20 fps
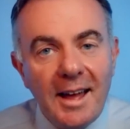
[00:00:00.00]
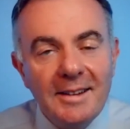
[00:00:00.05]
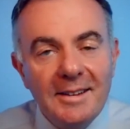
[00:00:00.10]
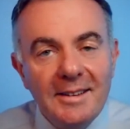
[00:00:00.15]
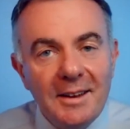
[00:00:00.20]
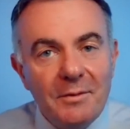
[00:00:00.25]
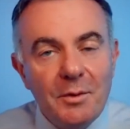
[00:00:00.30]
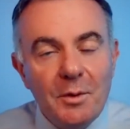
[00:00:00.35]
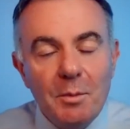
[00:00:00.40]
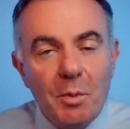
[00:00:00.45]

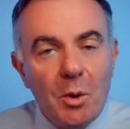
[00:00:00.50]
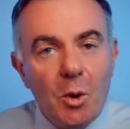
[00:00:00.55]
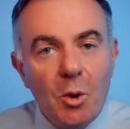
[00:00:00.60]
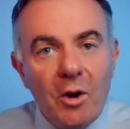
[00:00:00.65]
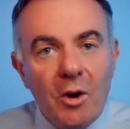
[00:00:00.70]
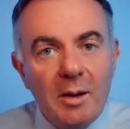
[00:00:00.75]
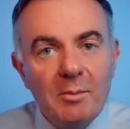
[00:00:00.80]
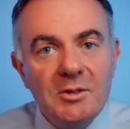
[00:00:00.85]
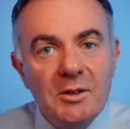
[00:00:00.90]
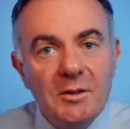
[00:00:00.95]
different
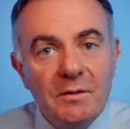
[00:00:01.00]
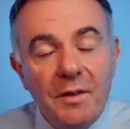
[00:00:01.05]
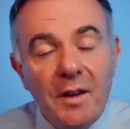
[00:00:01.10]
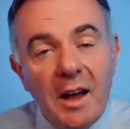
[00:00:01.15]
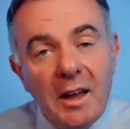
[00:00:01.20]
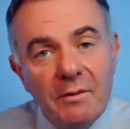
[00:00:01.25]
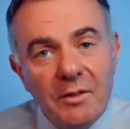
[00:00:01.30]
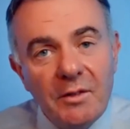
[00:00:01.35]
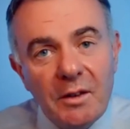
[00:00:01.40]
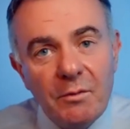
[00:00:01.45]
programs in
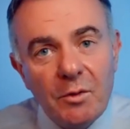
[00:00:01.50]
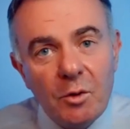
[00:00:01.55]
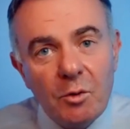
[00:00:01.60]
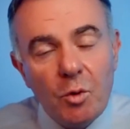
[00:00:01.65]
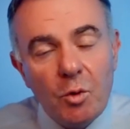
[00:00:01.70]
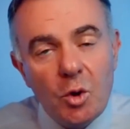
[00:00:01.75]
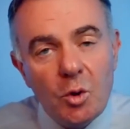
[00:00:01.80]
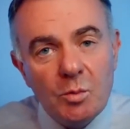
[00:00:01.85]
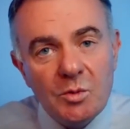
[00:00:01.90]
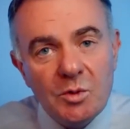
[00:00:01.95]
five different
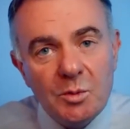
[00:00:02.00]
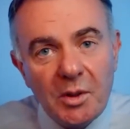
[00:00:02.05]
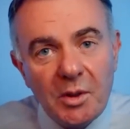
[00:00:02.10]
rooms,